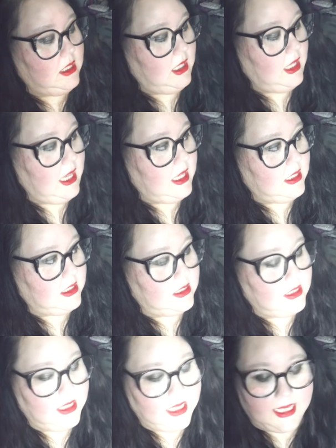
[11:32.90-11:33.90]

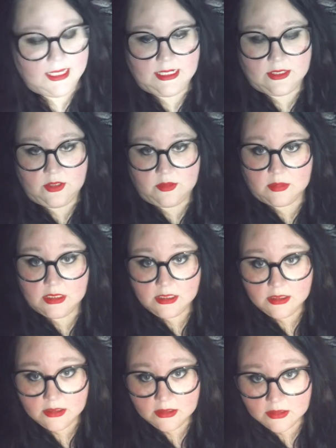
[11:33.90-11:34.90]
I need to do my
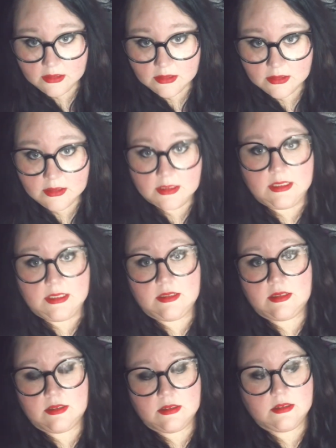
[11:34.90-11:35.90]
hair and I need to
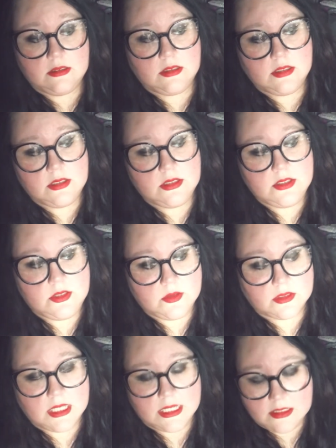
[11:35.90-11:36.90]
do a
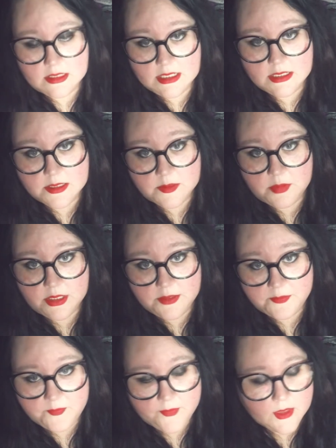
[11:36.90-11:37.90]
lot of things, but
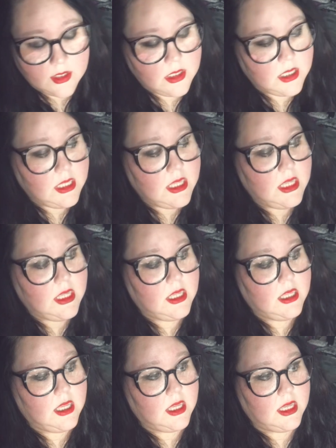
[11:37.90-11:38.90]

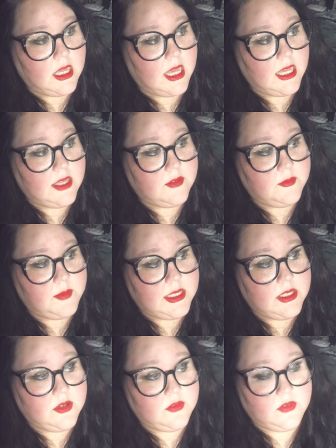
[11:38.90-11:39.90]
I have been
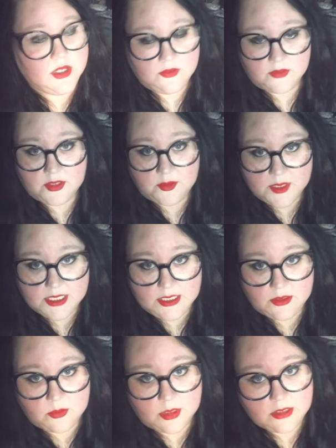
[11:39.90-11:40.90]
very, very busy
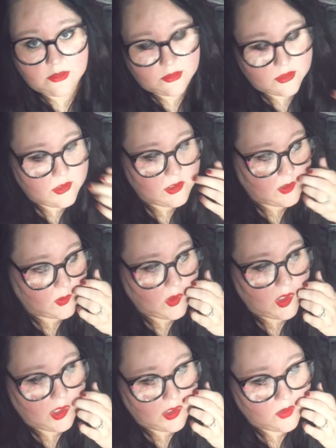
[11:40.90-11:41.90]
with
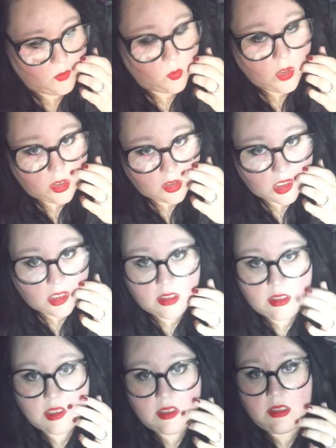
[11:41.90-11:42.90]
work,
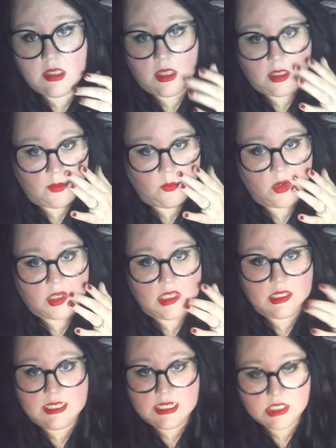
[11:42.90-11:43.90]
working a
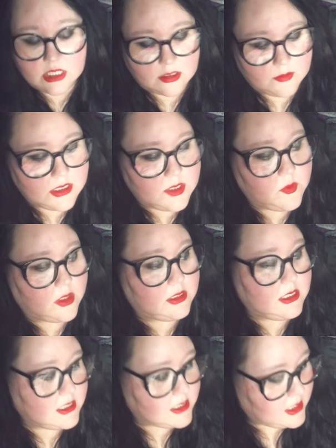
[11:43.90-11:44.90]
day job, as well
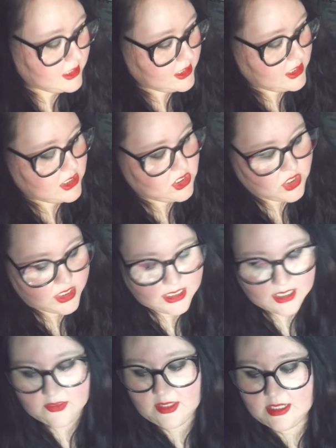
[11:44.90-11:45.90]
as trying to get
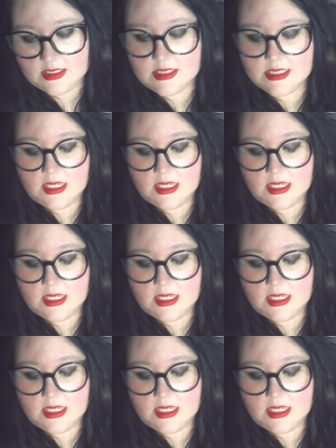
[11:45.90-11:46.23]
things